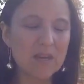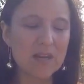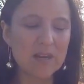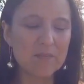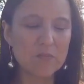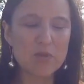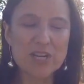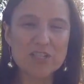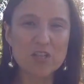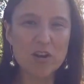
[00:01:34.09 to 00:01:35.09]
when
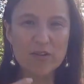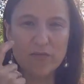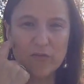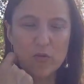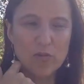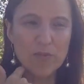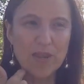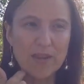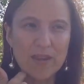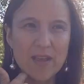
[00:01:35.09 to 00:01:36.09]
I started
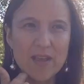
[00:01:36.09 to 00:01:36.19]
forming,